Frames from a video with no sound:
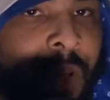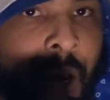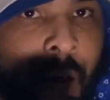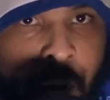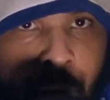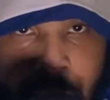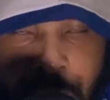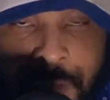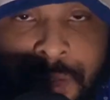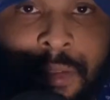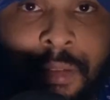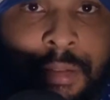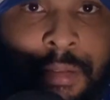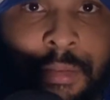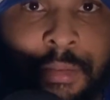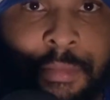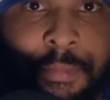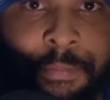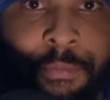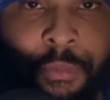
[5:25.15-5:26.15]
us,
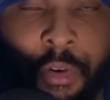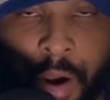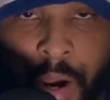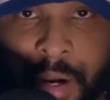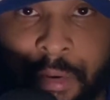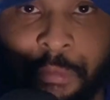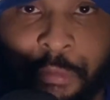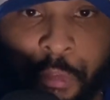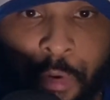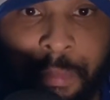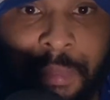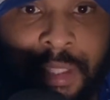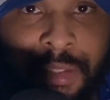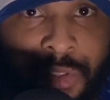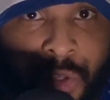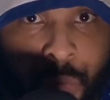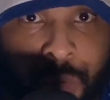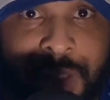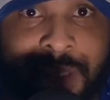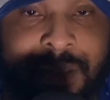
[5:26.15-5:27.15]
right, from the
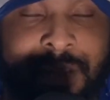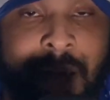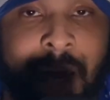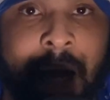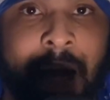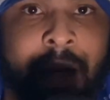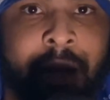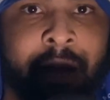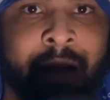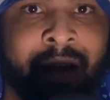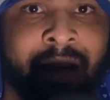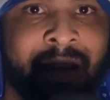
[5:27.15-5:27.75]
Sony side,